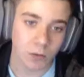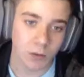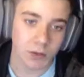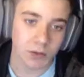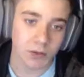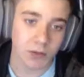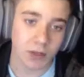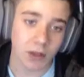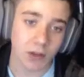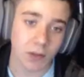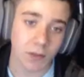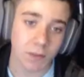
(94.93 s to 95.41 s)

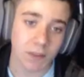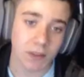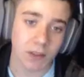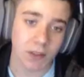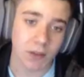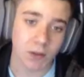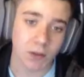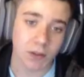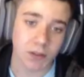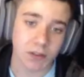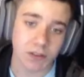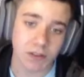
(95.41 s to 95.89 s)
Would you rather be
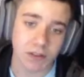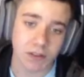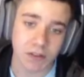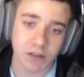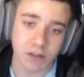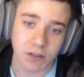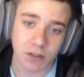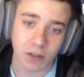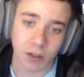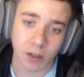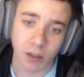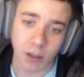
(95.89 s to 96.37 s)
allergic to
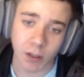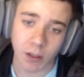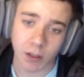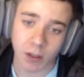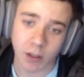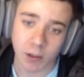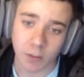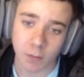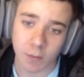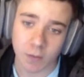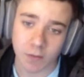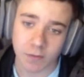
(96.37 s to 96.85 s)

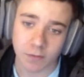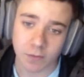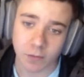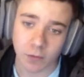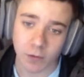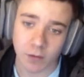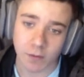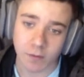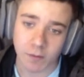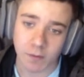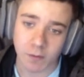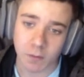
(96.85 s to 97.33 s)
sugar or be
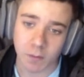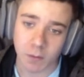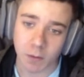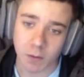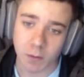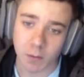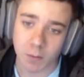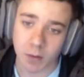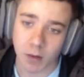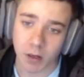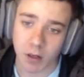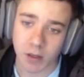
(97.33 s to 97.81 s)
forced to
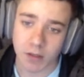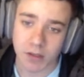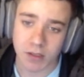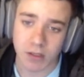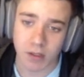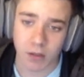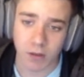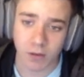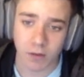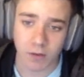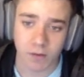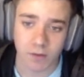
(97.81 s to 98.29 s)
wear
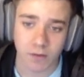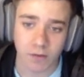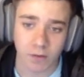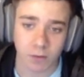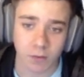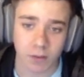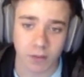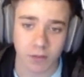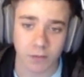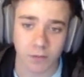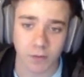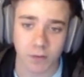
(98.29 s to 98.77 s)
ponchos
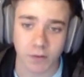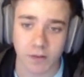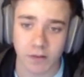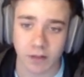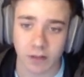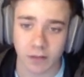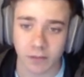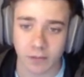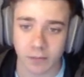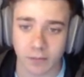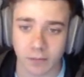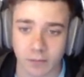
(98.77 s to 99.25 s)

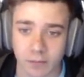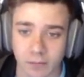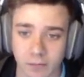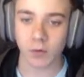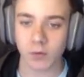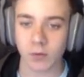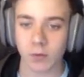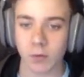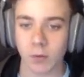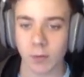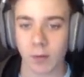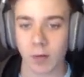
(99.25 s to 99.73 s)
24/7?
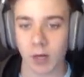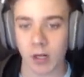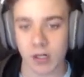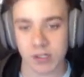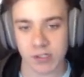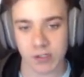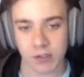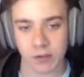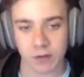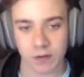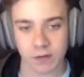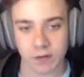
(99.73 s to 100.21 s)
Forced to wear
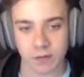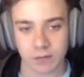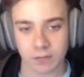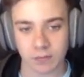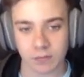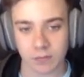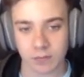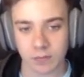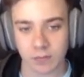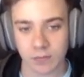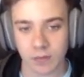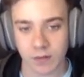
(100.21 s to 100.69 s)
ponchos.
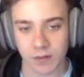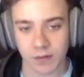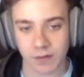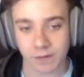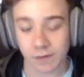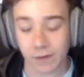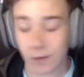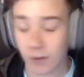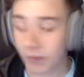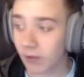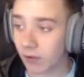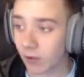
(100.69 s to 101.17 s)
Because
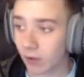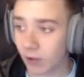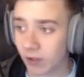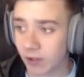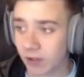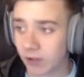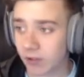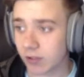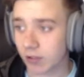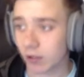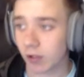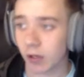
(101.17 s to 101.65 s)
if I was
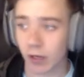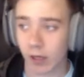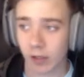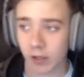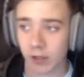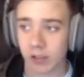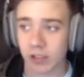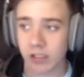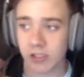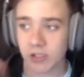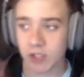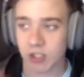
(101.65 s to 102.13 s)
allergic to sugar, I
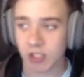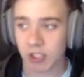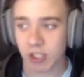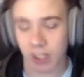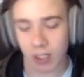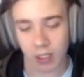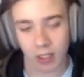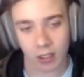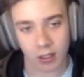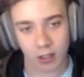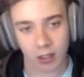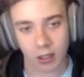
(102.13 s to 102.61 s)
couldn't eat
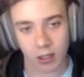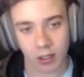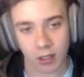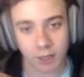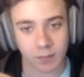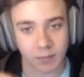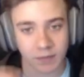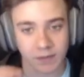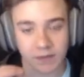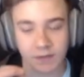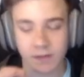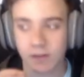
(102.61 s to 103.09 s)
shit.
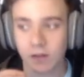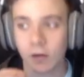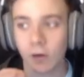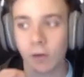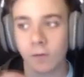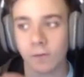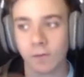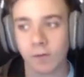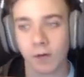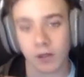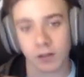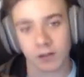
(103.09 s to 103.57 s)
I'd be
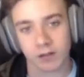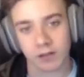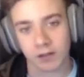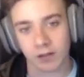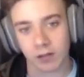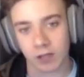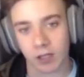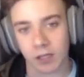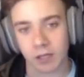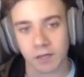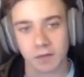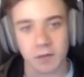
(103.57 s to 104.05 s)
so fucked
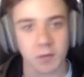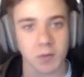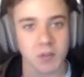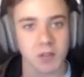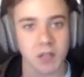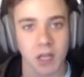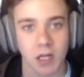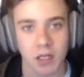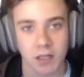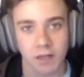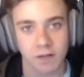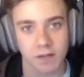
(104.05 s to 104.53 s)
in life. It
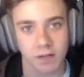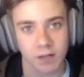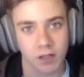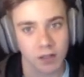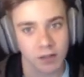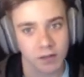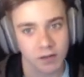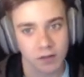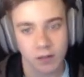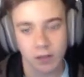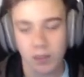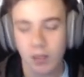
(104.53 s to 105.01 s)
would kind of
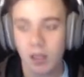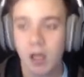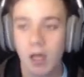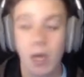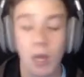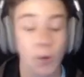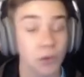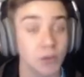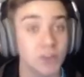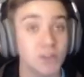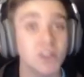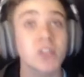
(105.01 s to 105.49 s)
suck.
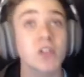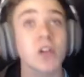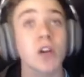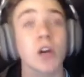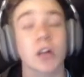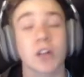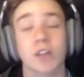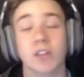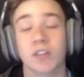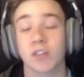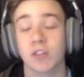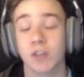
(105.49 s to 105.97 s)
It would
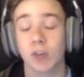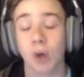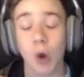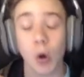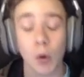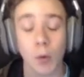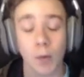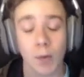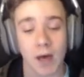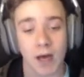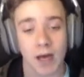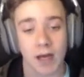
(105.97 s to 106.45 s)
suck
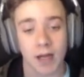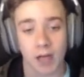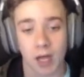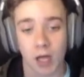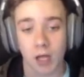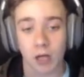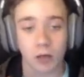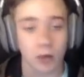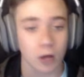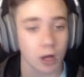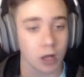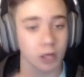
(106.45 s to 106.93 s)
so bad.
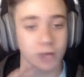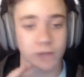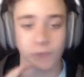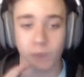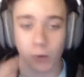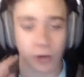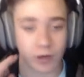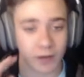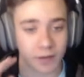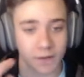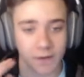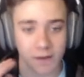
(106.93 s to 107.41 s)
I don't
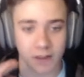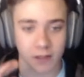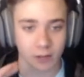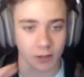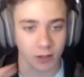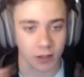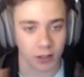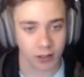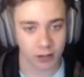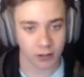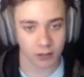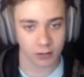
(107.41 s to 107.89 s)
even want to think
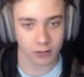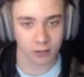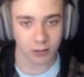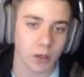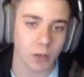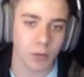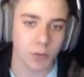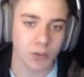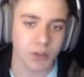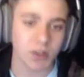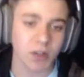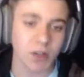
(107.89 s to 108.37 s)
about it. All
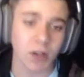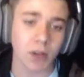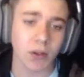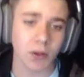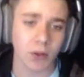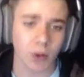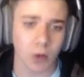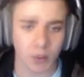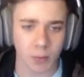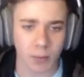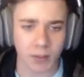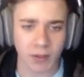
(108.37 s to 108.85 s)
right, would you
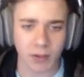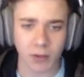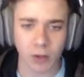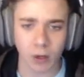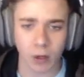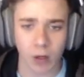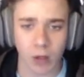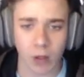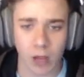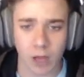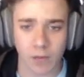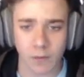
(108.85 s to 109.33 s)
rather army
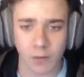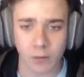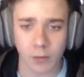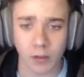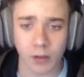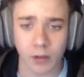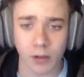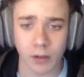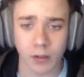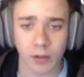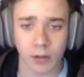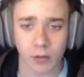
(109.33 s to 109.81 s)
crawl
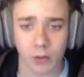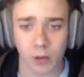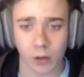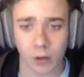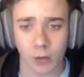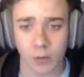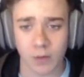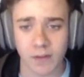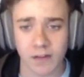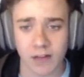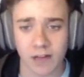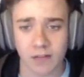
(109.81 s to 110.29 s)
everywhere or
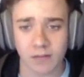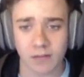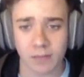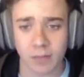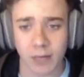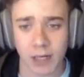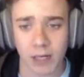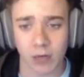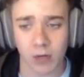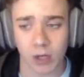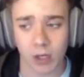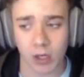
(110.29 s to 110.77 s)
always have
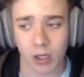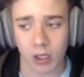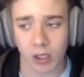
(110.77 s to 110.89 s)
bad